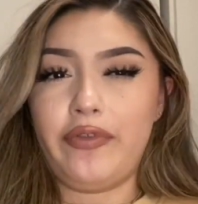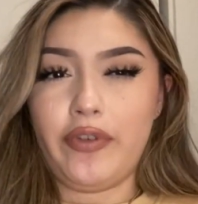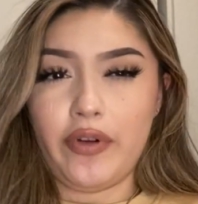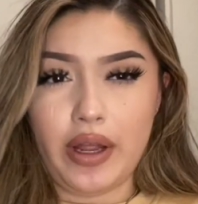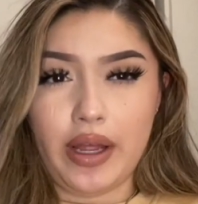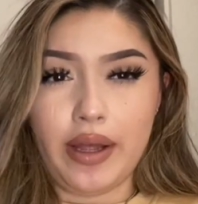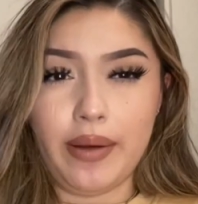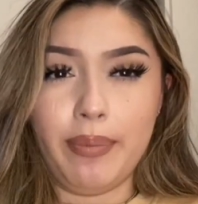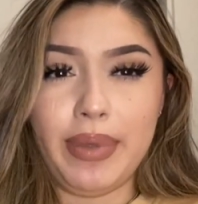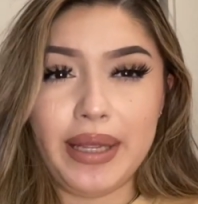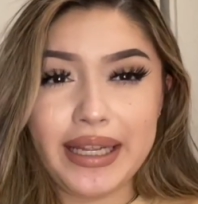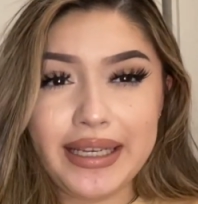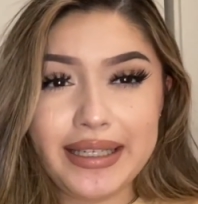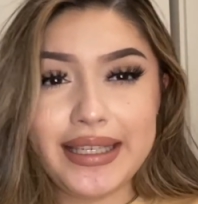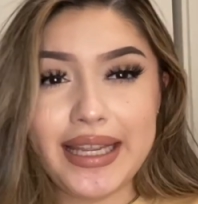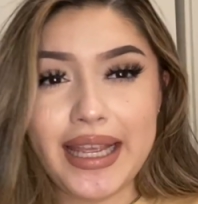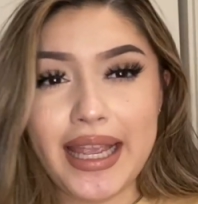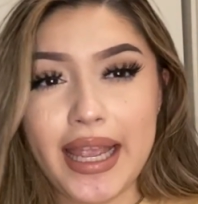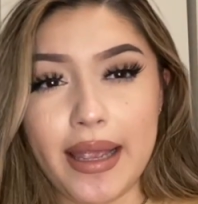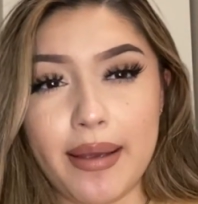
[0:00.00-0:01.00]
A big
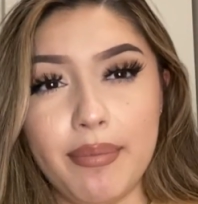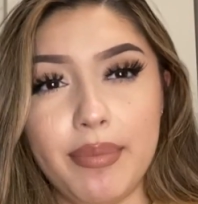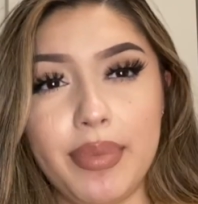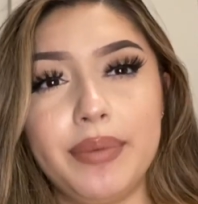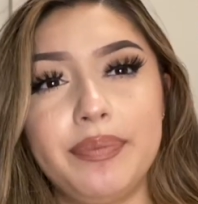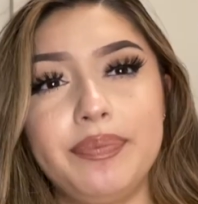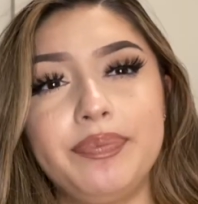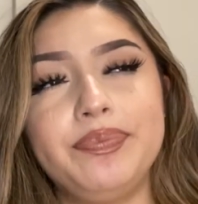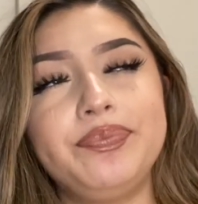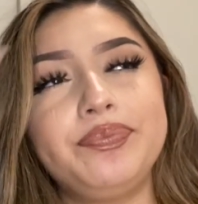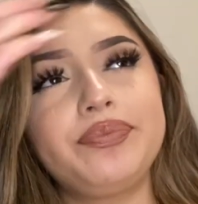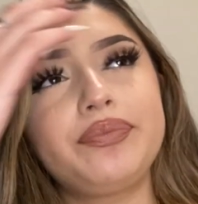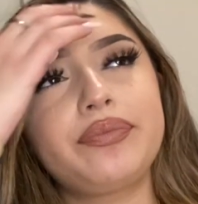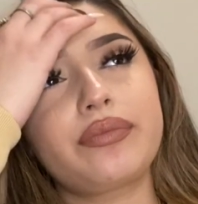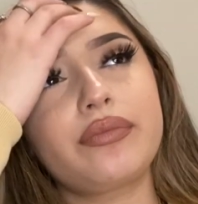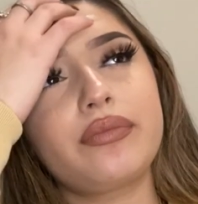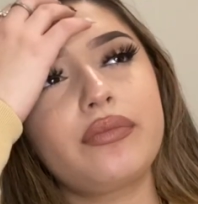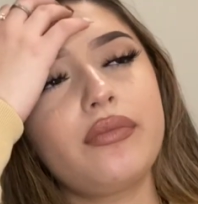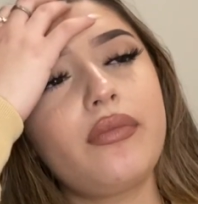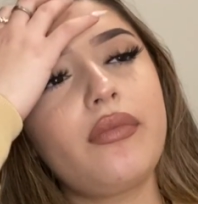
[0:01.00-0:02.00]
tip
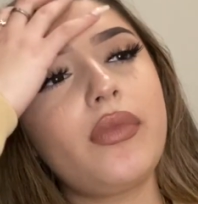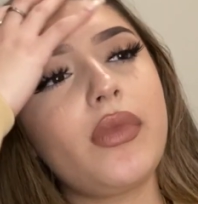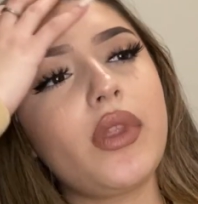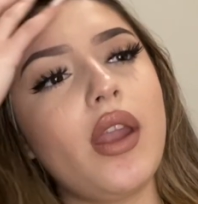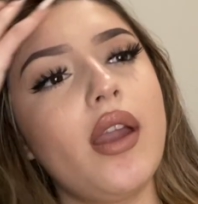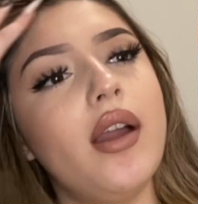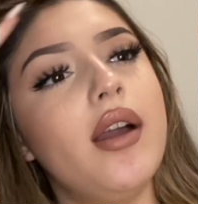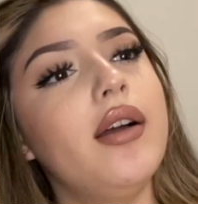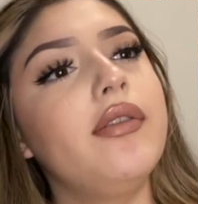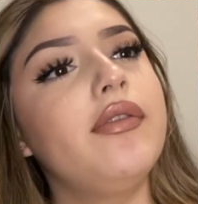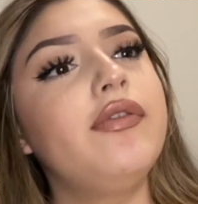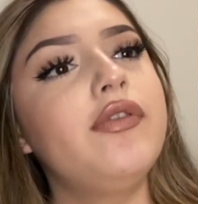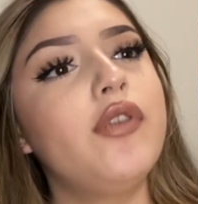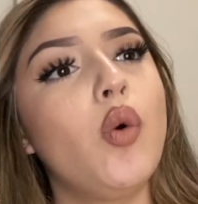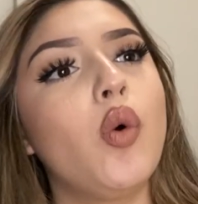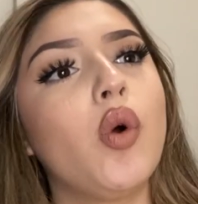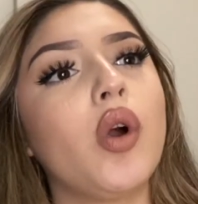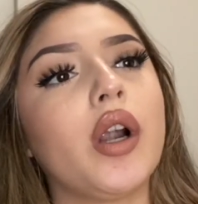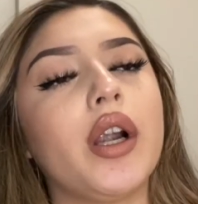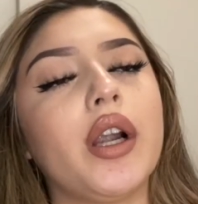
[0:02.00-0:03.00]

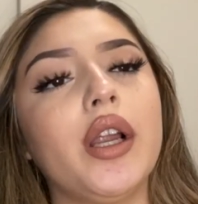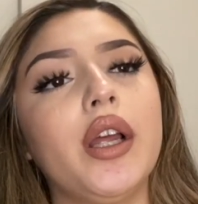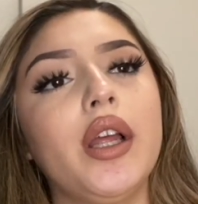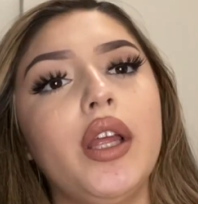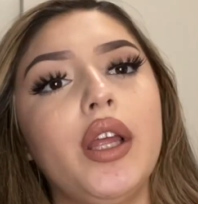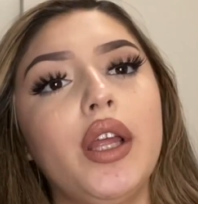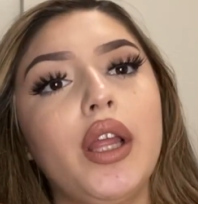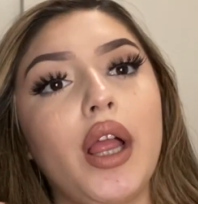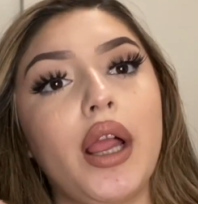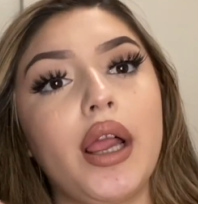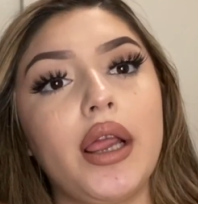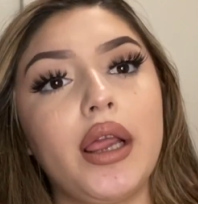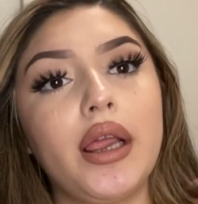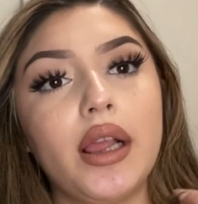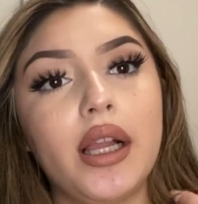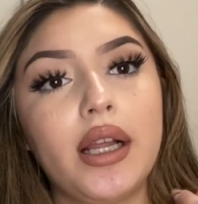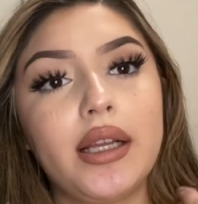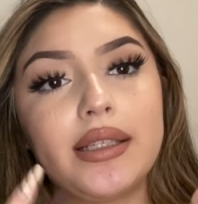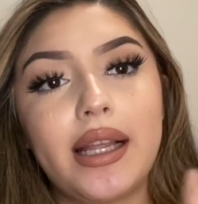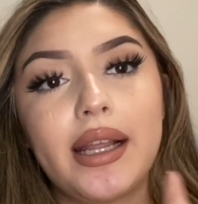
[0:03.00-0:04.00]
for,
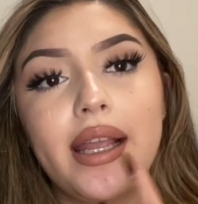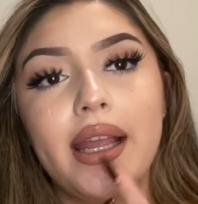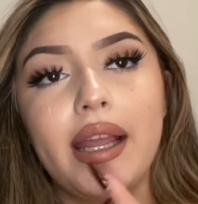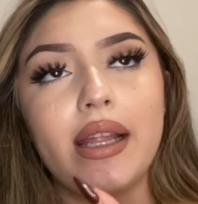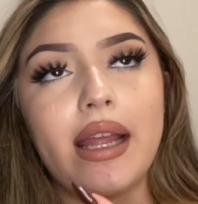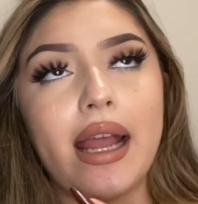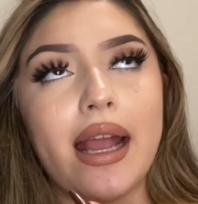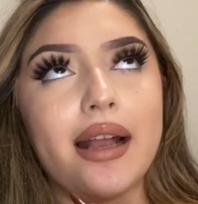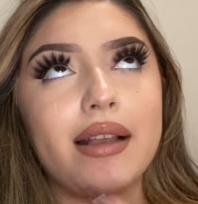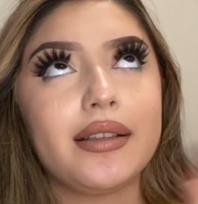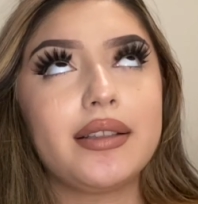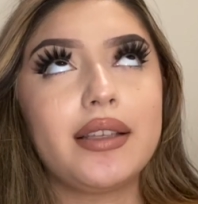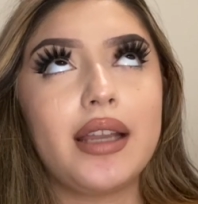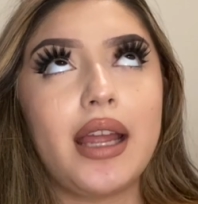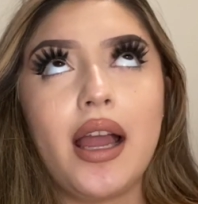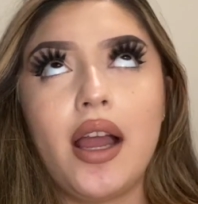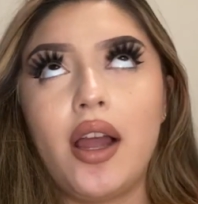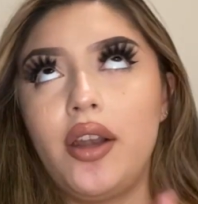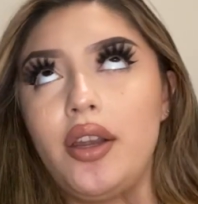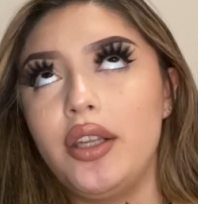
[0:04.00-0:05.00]
because I get asked,
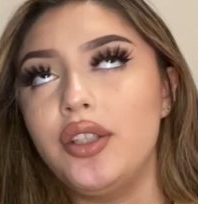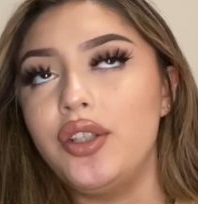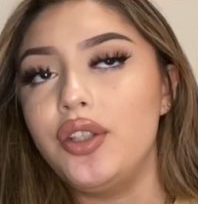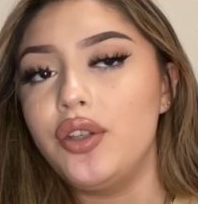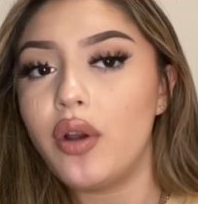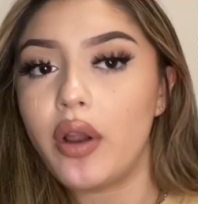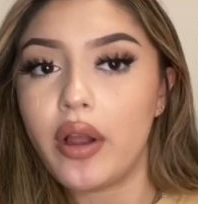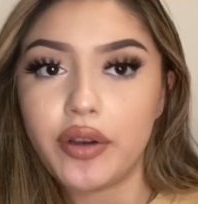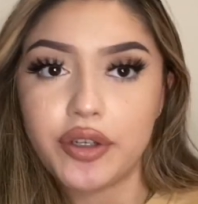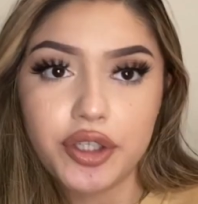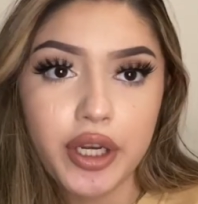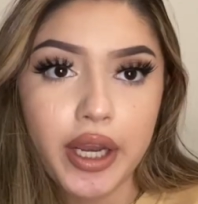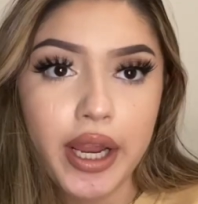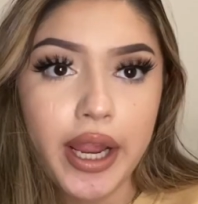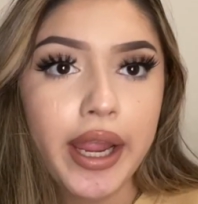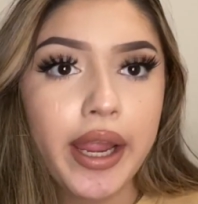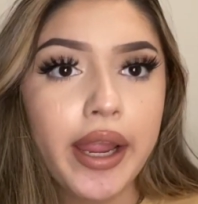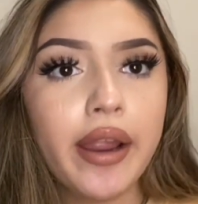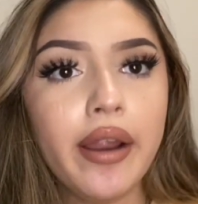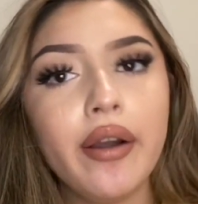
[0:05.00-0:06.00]
how did you grow out your
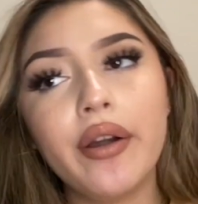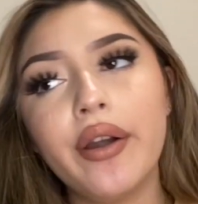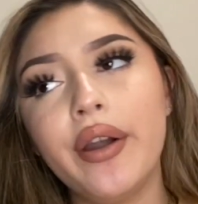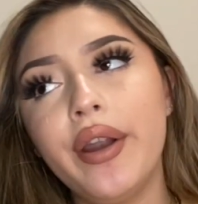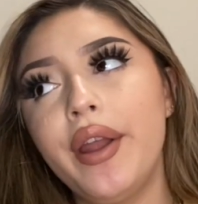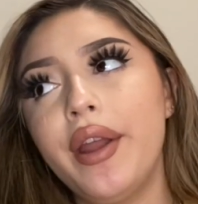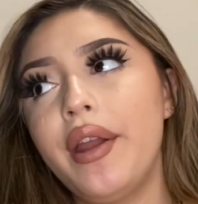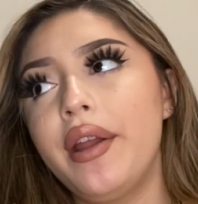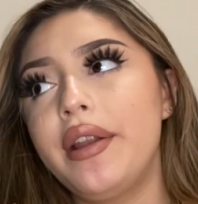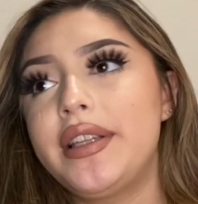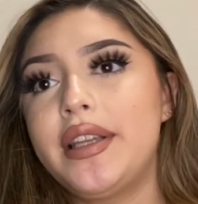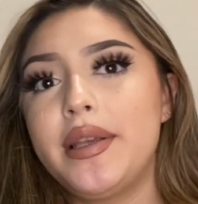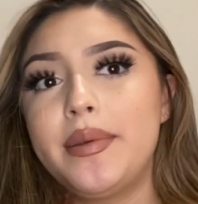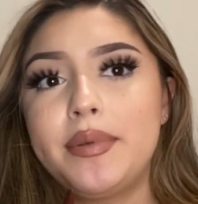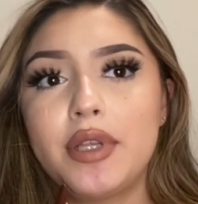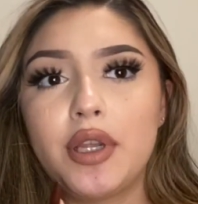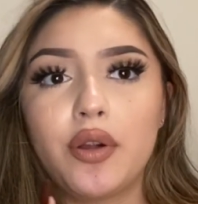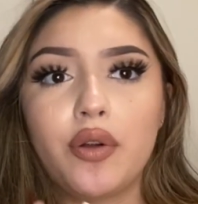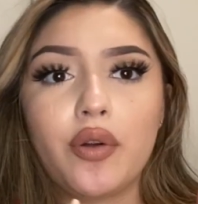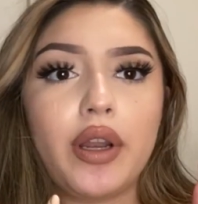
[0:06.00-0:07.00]
hair? Tips
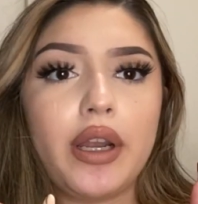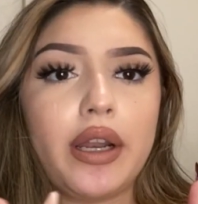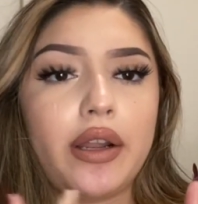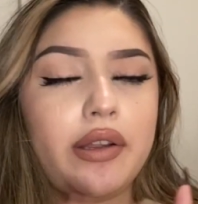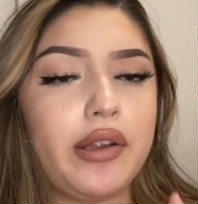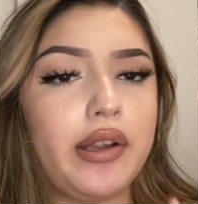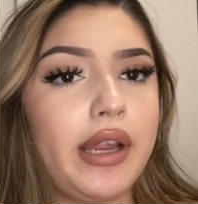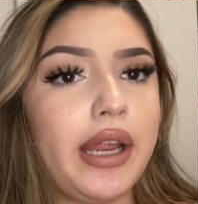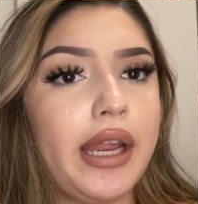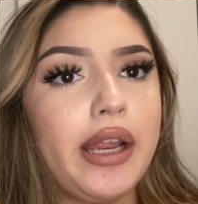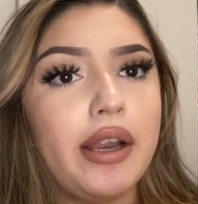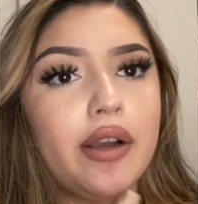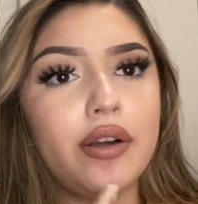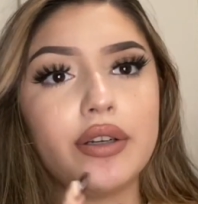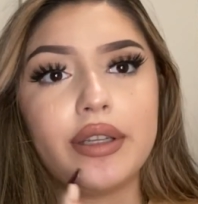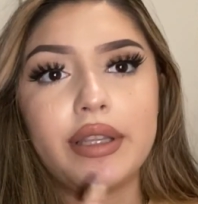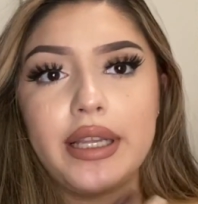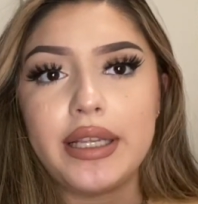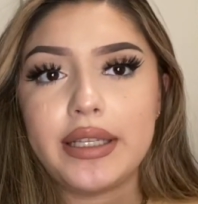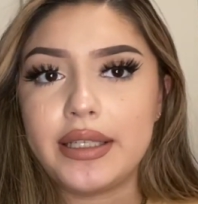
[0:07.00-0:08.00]
on growing out your hair,
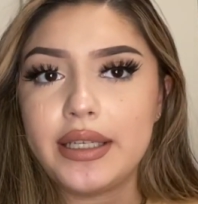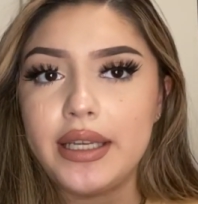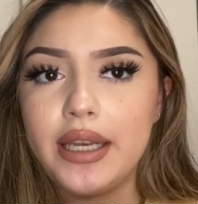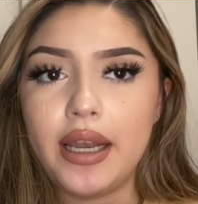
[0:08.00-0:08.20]
things.